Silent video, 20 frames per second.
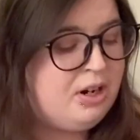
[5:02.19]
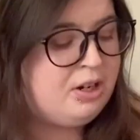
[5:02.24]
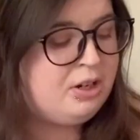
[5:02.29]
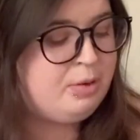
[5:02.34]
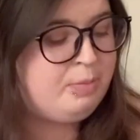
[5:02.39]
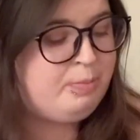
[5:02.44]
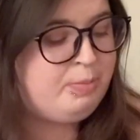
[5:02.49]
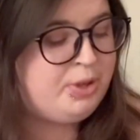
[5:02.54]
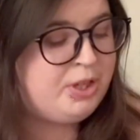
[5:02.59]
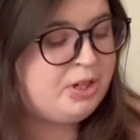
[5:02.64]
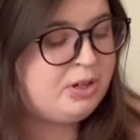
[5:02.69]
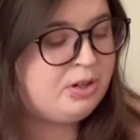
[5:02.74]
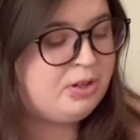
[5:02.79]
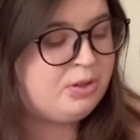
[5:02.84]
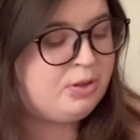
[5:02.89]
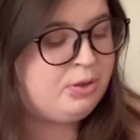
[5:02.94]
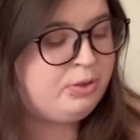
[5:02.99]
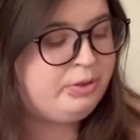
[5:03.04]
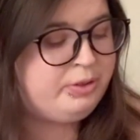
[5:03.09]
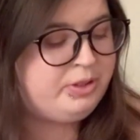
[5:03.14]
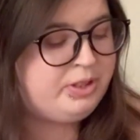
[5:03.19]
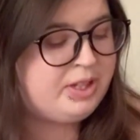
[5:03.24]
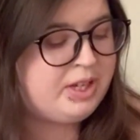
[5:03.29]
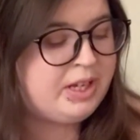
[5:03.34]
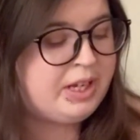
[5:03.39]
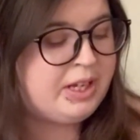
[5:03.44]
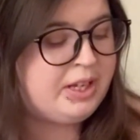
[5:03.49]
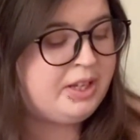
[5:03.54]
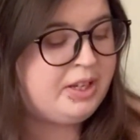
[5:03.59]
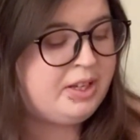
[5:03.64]
On a bitter cold
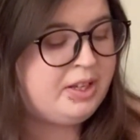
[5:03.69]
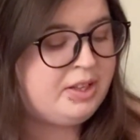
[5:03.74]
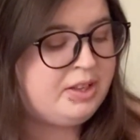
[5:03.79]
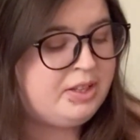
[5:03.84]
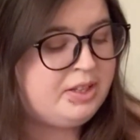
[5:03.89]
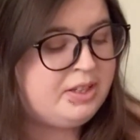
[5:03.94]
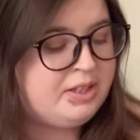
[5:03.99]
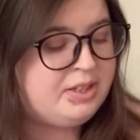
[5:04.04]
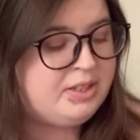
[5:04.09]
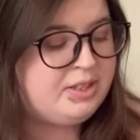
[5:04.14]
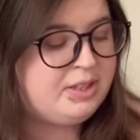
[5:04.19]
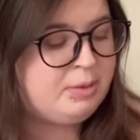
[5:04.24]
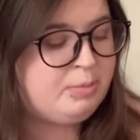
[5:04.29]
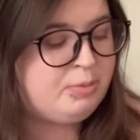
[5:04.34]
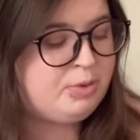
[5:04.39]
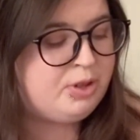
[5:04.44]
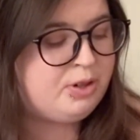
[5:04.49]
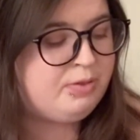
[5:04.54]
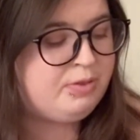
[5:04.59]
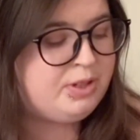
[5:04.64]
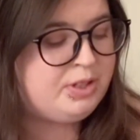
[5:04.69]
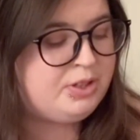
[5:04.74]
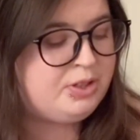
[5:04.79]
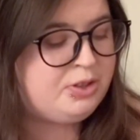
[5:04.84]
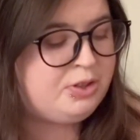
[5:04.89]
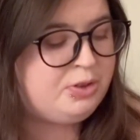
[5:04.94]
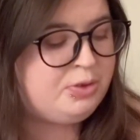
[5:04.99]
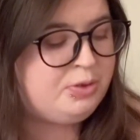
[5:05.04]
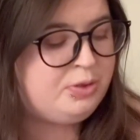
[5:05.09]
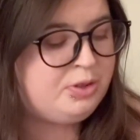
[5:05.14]
day in the December of his
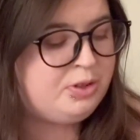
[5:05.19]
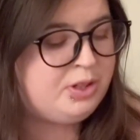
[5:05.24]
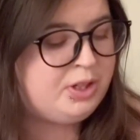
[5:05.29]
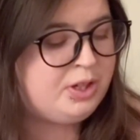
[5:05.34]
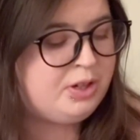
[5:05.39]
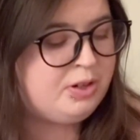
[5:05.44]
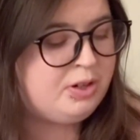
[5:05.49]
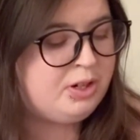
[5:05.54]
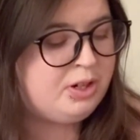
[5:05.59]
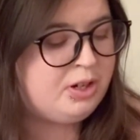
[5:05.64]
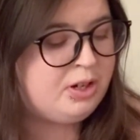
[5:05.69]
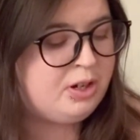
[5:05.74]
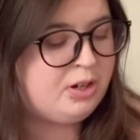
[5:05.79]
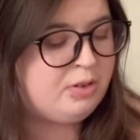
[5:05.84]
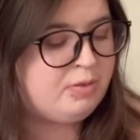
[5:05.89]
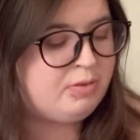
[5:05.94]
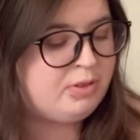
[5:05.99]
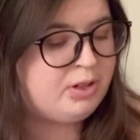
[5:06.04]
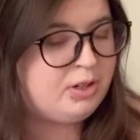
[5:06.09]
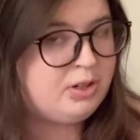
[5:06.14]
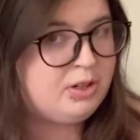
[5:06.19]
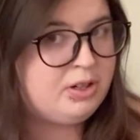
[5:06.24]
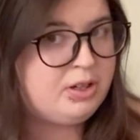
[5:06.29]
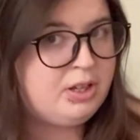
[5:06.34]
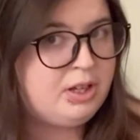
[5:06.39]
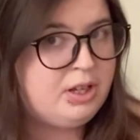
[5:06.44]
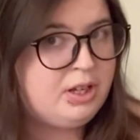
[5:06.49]
junior year at Harvard,